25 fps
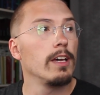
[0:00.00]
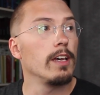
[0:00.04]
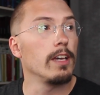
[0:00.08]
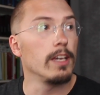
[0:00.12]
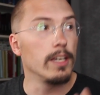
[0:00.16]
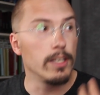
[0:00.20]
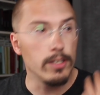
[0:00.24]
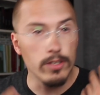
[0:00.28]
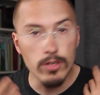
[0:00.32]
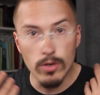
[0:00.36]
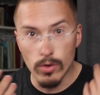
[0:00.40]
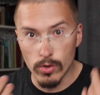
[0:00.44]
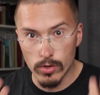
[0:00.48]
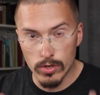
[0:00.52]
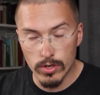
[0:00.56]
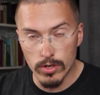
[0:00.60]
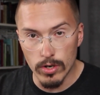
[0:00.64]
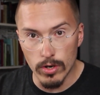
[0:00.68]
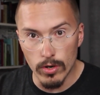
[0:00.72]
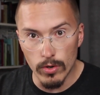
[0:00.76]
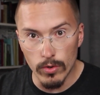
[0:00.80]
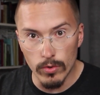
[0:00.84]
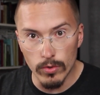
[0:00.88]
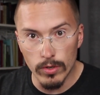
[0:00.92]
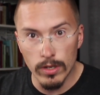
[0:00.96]
in your
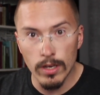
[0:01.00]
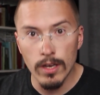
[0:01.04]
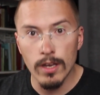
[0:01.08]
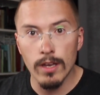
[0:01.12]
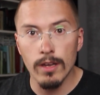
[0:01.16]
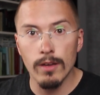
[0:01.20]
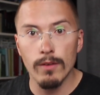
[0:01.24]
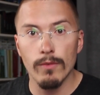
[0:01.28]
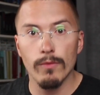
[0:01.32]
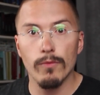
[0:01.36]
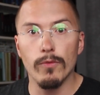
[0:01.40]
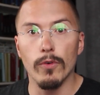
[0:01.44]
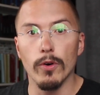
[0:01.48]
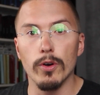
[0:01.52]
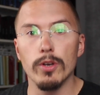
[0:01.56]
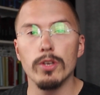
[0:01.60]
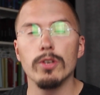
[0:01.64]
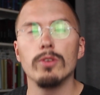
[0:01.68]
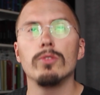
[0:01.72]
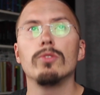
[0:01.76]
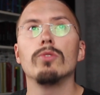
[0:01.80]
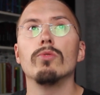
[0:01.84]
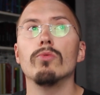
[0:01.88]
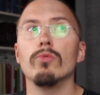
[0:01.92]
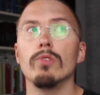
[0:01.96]
code for
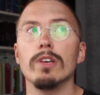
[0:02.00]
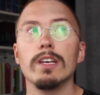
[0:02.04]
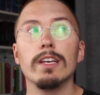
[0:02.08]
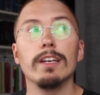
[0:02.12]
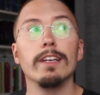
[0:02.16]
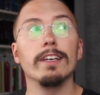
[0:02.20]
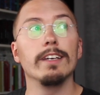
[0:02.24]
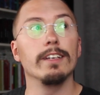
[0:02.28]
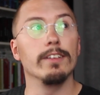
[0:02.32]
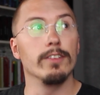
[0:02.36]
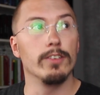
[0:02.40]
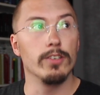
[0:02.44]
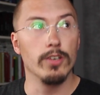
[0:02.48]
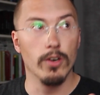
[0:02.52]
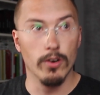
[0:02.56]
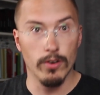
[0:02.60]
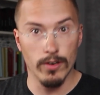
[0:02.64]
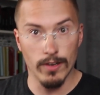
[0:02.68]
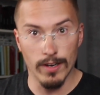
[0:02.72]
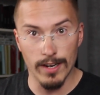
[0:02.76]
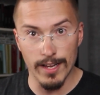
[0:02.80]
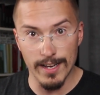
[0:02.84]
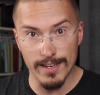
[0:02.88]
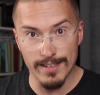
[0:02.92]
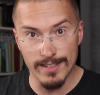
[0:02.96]
you to really
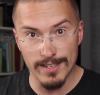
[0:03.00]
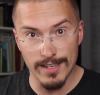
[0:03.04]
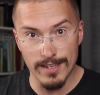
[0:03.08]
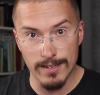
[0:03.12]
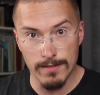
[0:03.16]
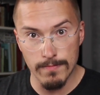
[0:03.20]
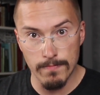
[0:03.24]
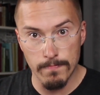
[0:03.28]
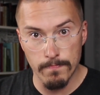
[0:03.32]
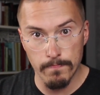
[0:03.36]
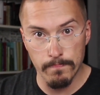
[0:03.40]
internalize it.